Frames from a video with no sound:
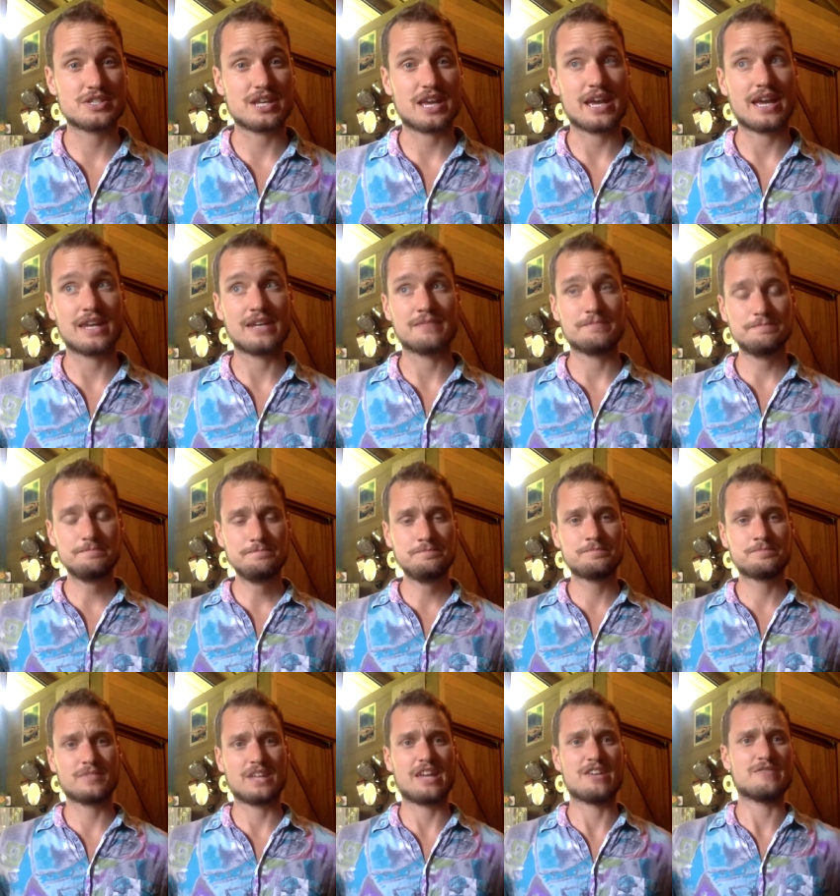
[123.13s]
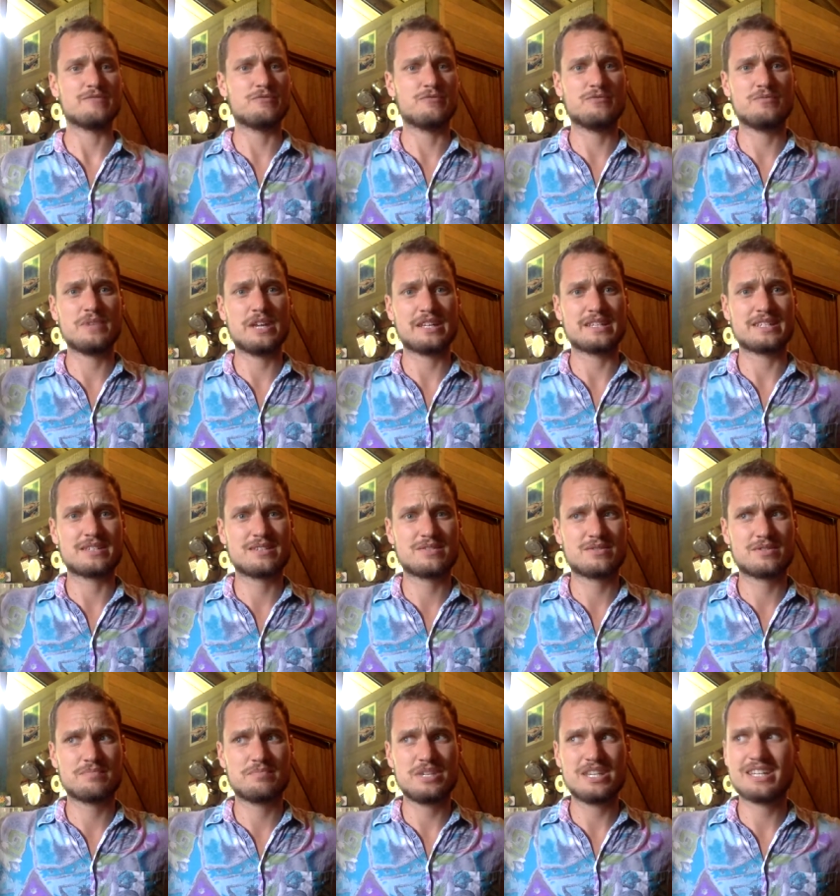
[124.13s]
and and and
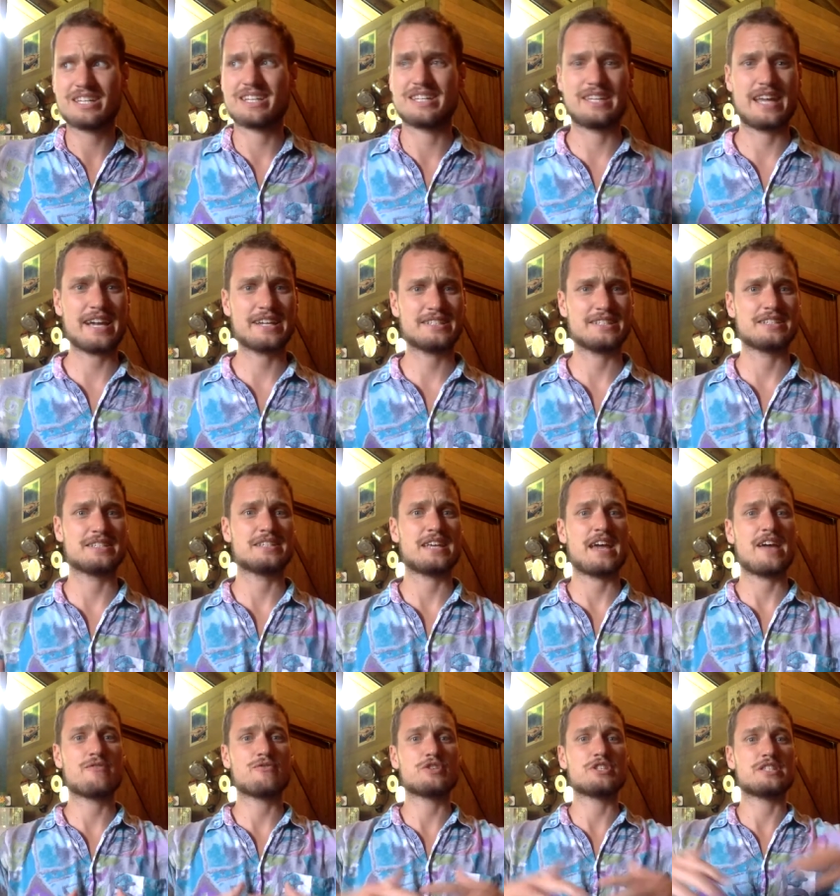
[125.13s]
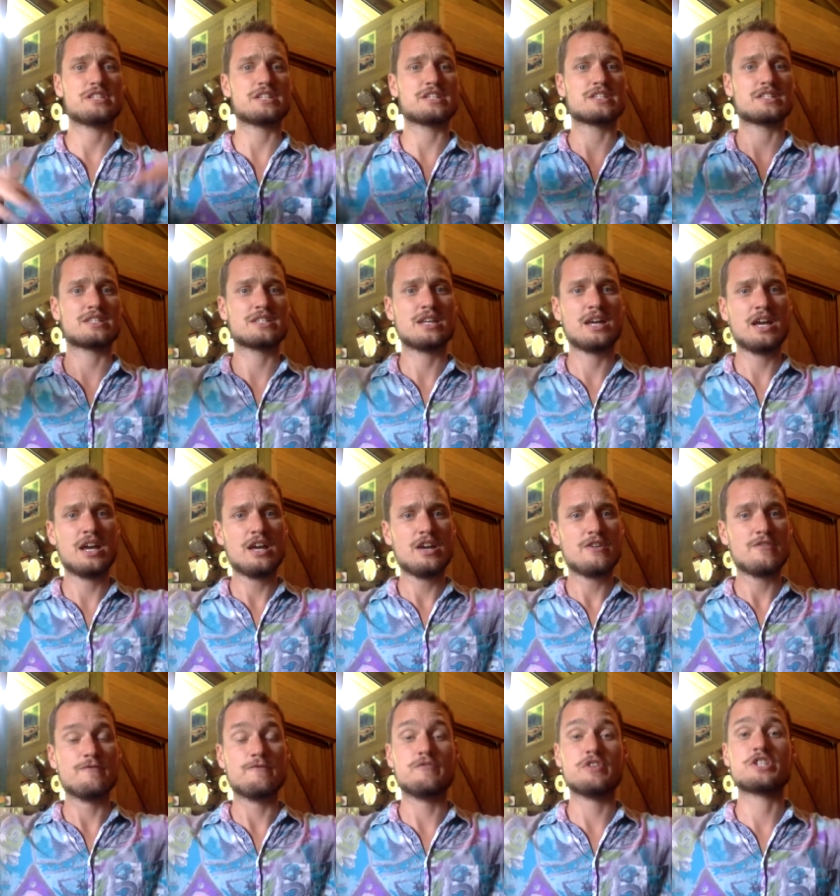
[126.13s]
being connected to everything's
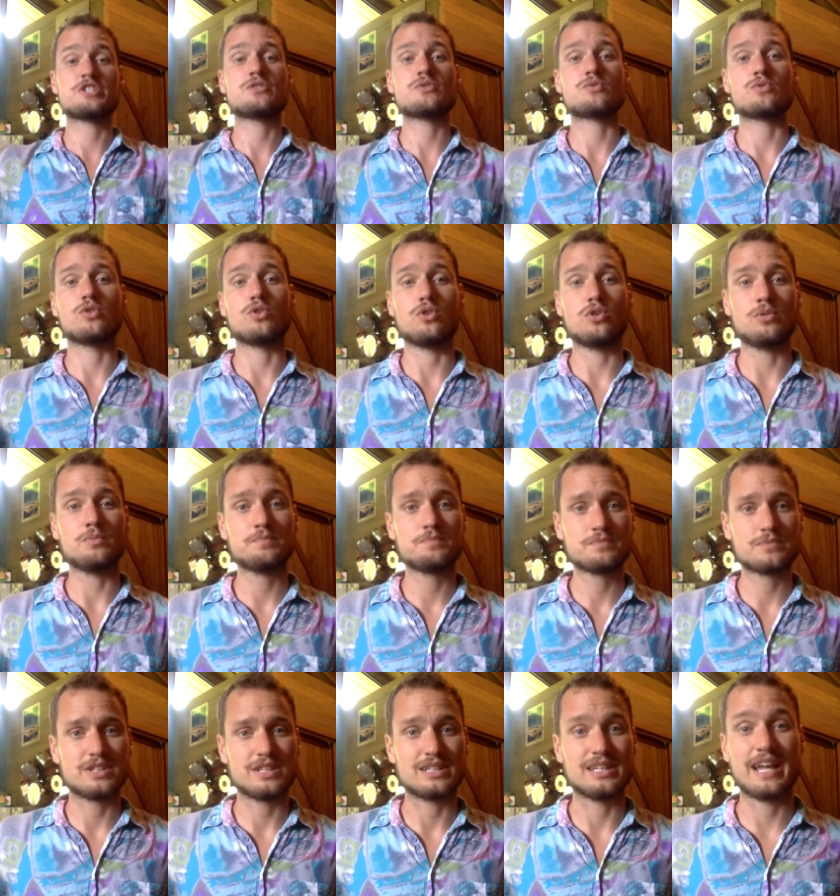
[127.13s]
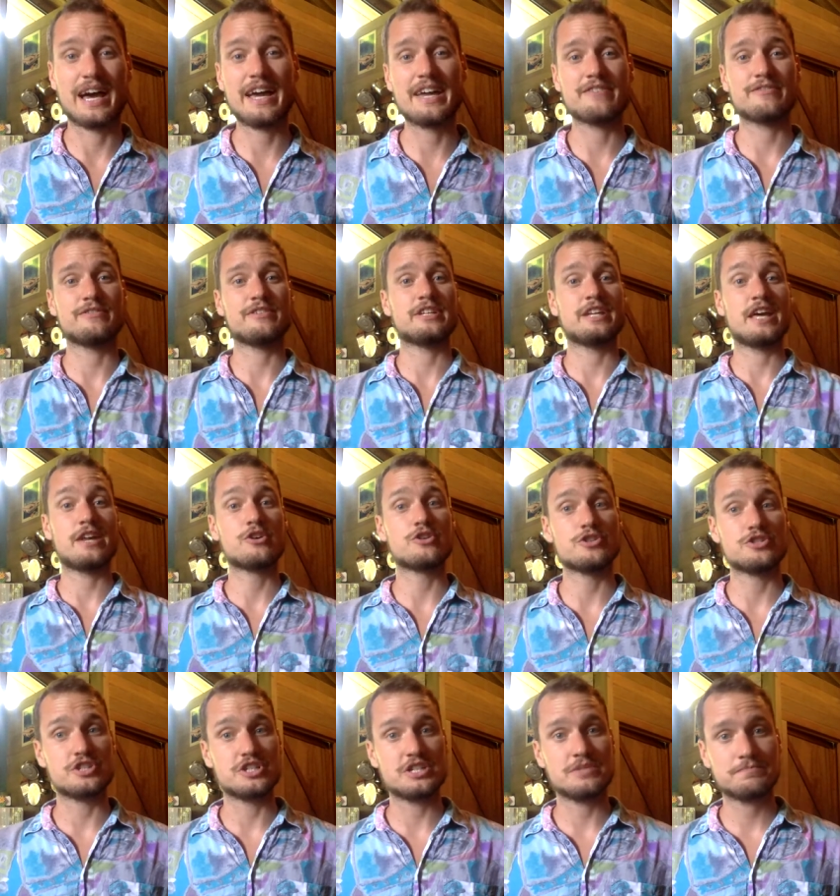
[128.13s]
visceral life and
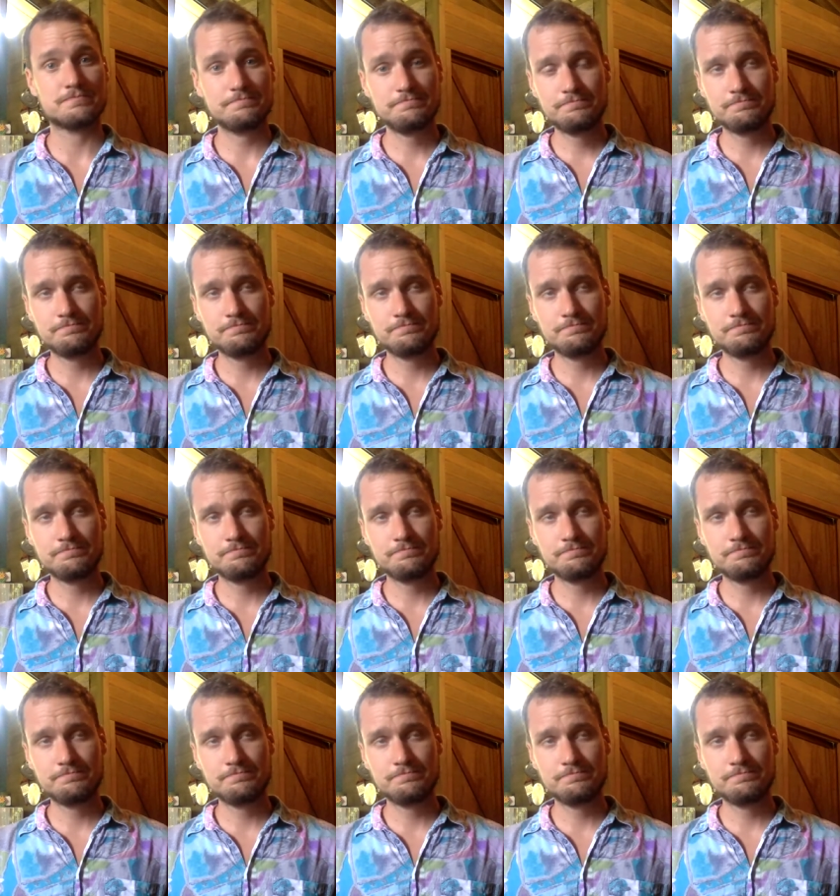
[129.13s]
energy